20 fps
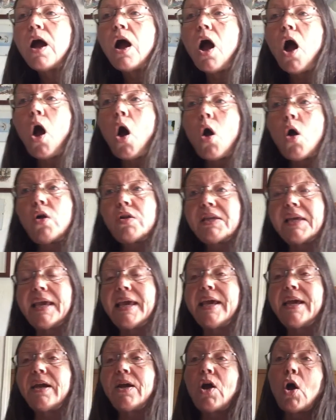Old
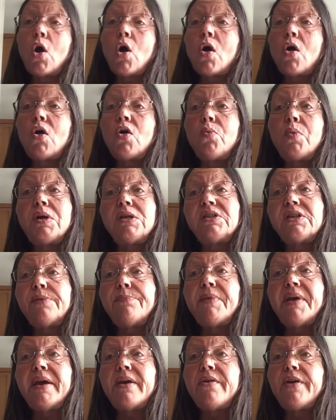King Cole was
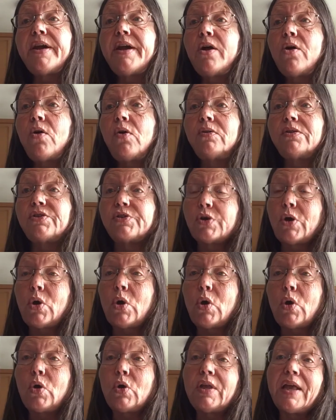a merry old
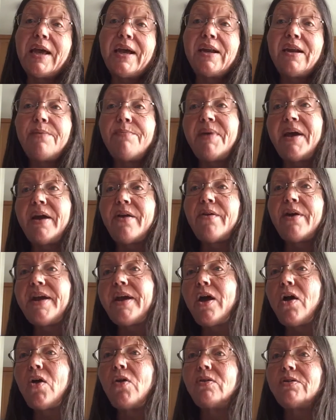soul, and a
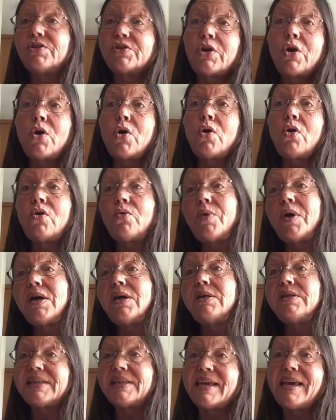merry old soul
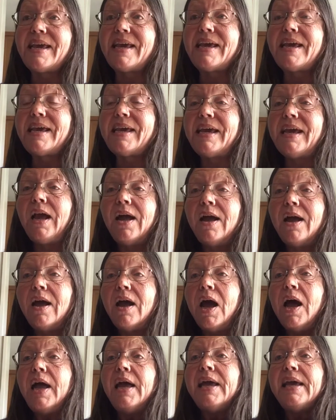was he.
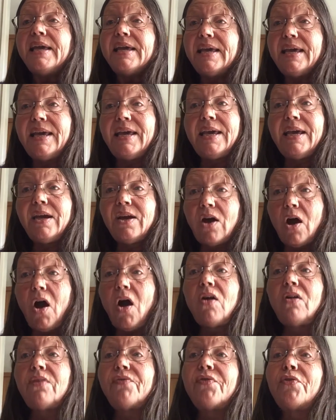He
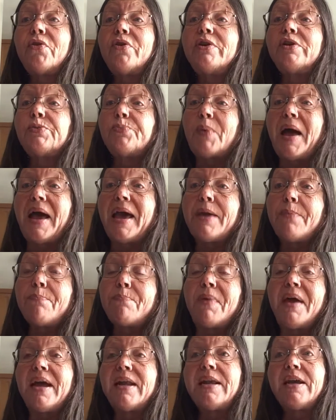called for his pipe,
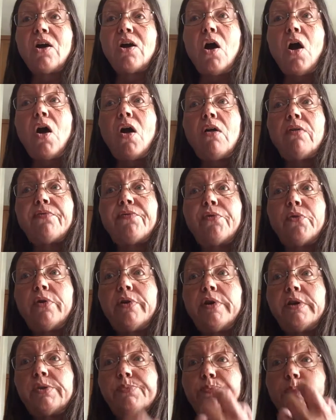and he called for
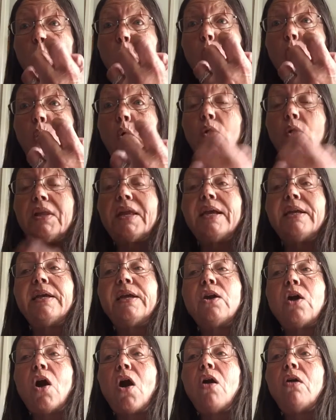his bowl, and
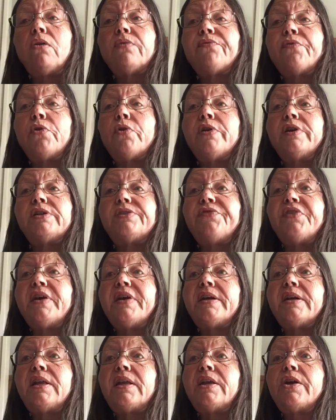he called for his
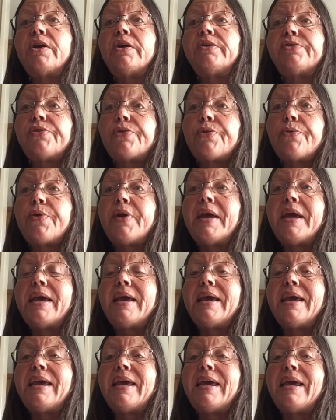fiddlers
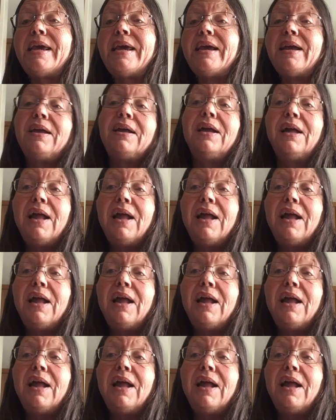three.